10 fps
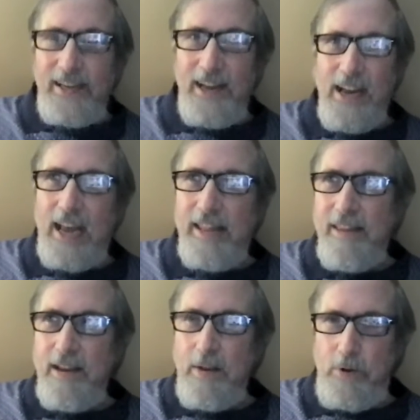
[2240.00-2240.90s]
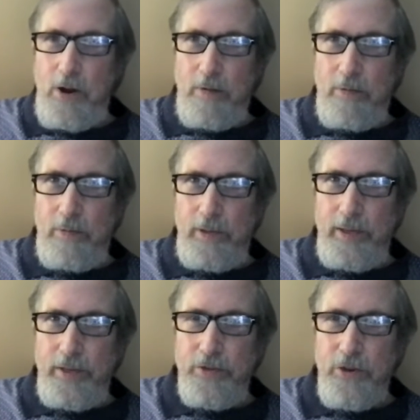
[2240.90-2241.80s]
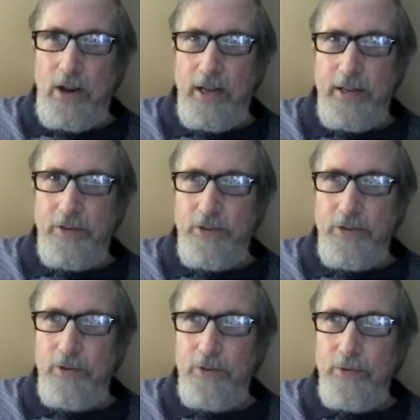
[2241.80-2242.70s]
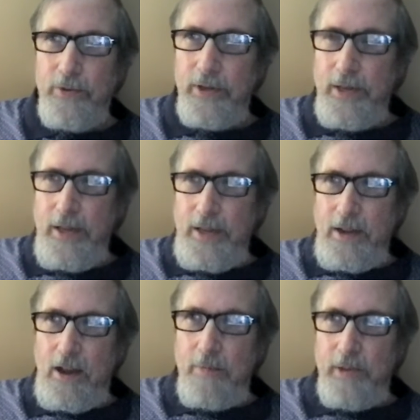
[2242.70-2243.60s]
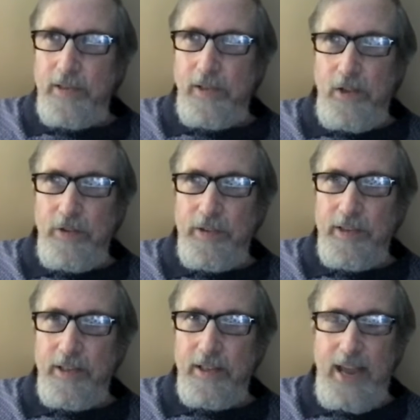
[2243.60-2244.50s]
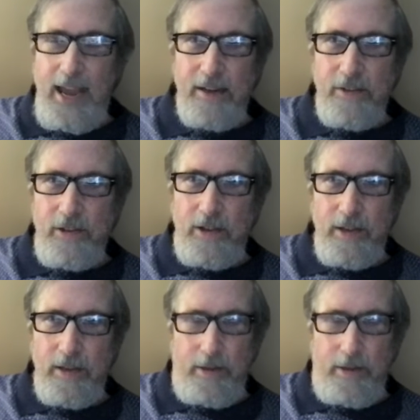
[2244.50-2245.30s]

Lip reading: I think I probably tried to come as close to the catalog